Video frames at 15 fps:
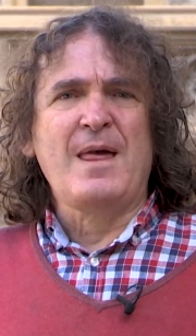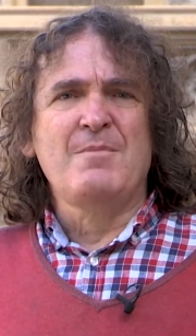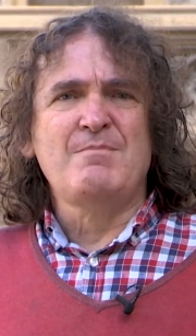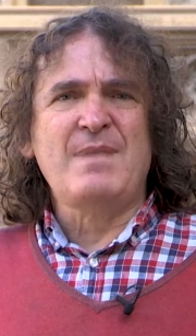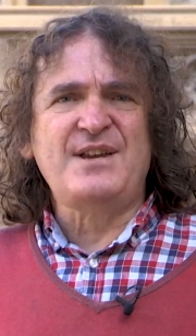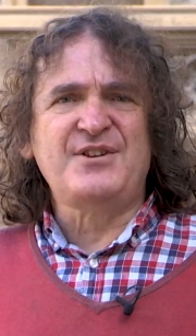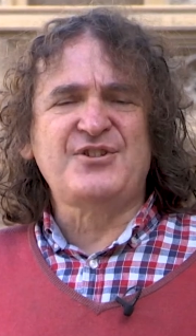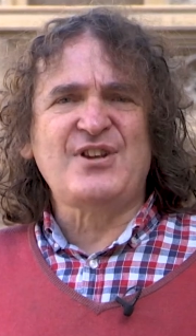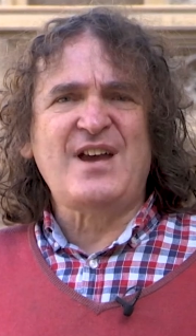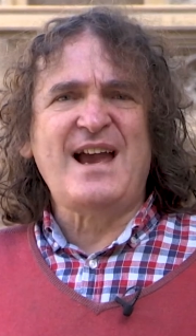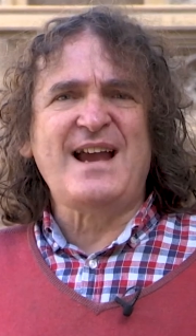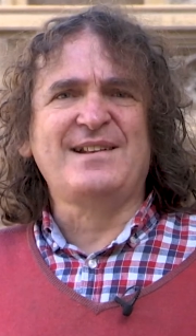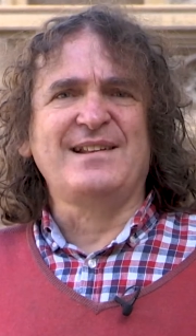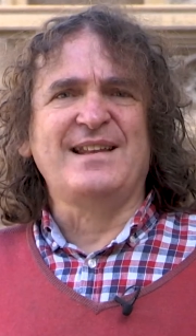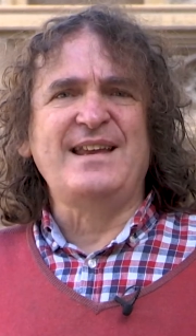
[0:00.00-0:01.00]
may
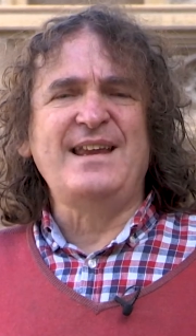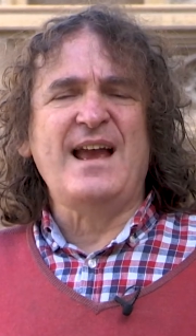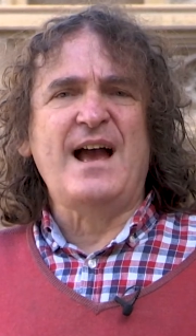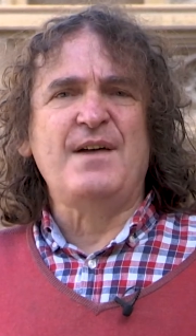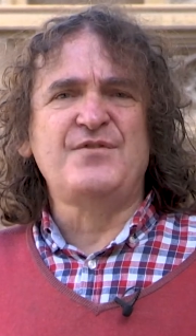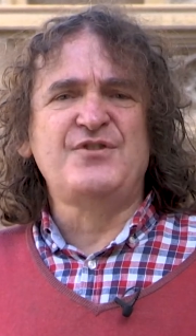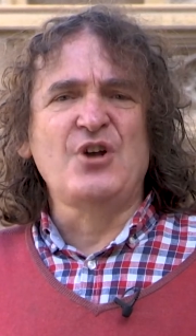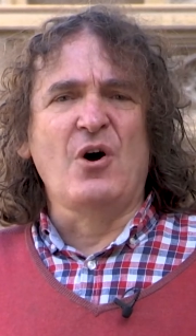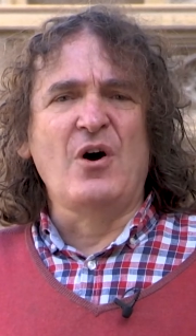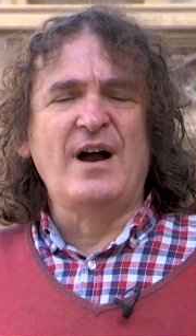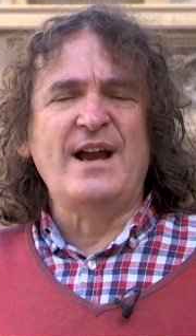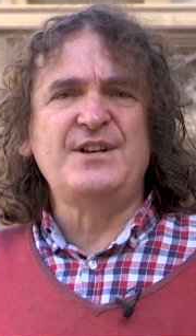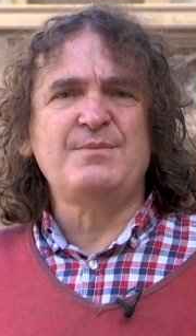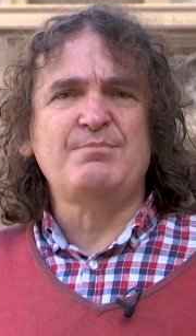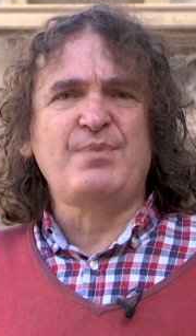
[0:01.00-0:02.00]
sadly have
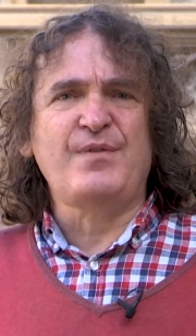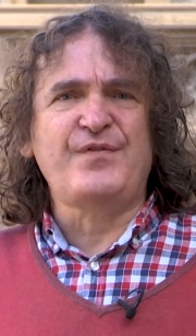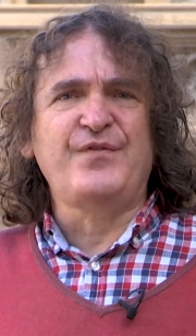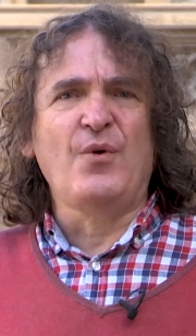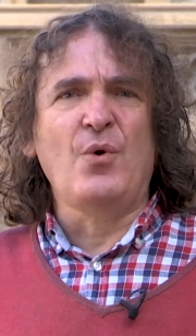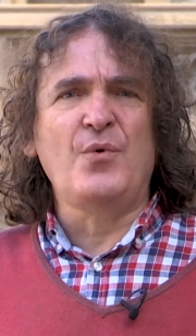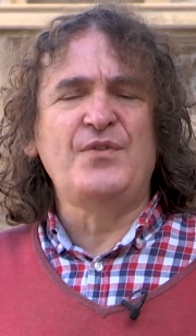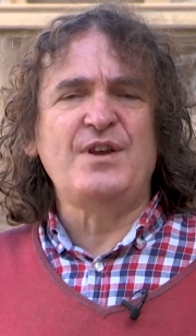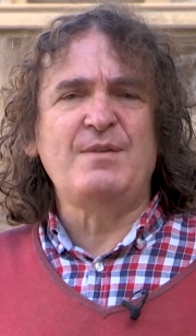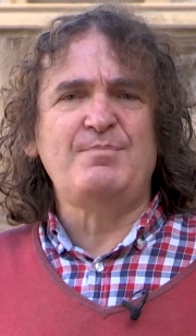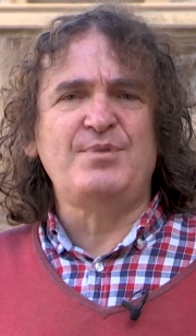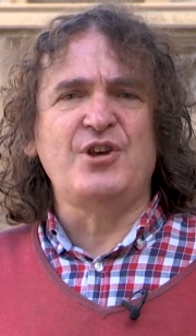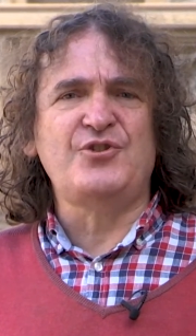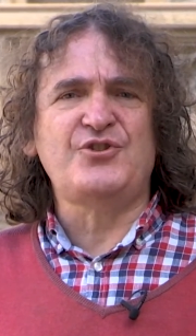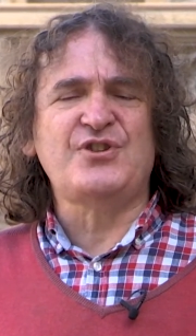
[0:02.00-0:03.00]
died before the
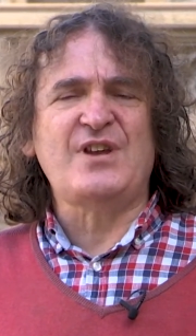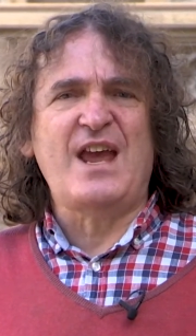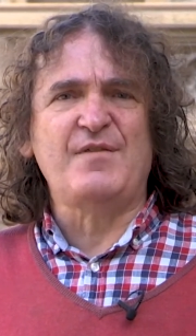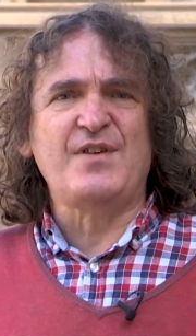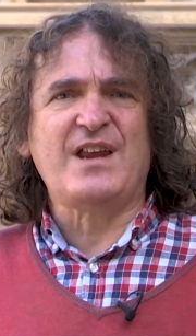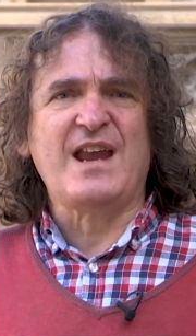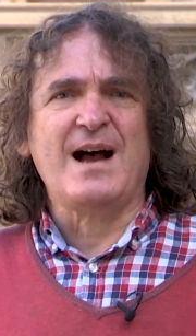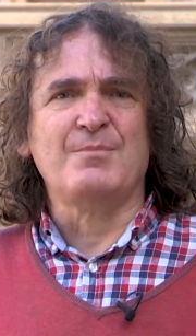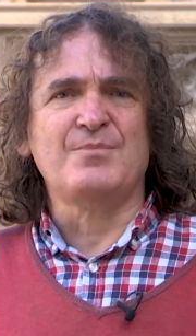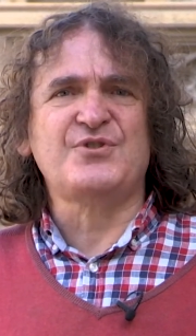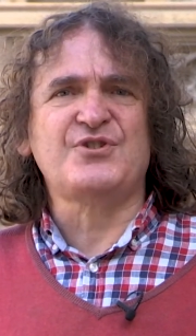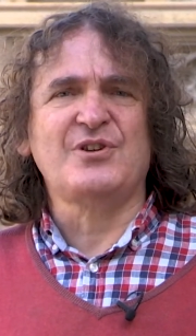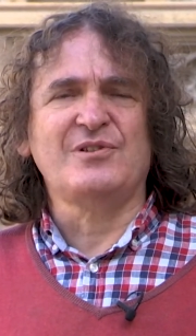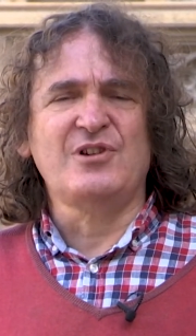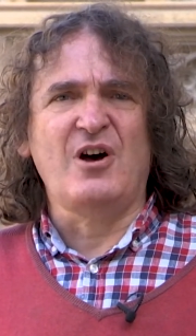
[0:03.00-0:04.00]
abuse ever comes
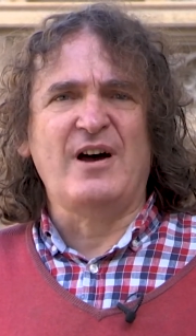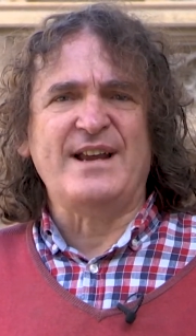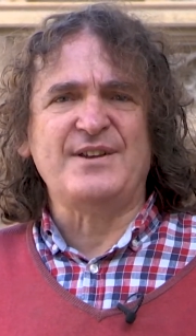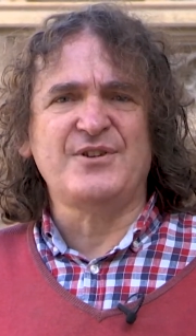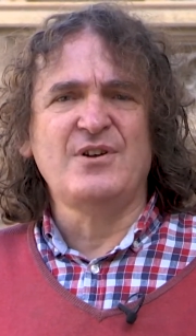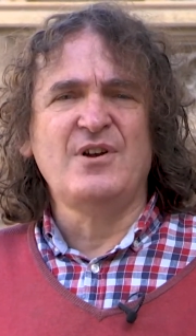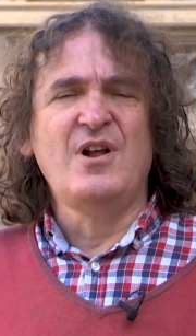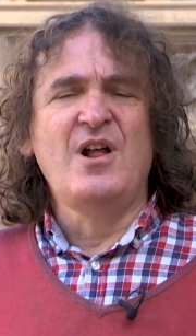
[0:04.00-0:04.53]
to light.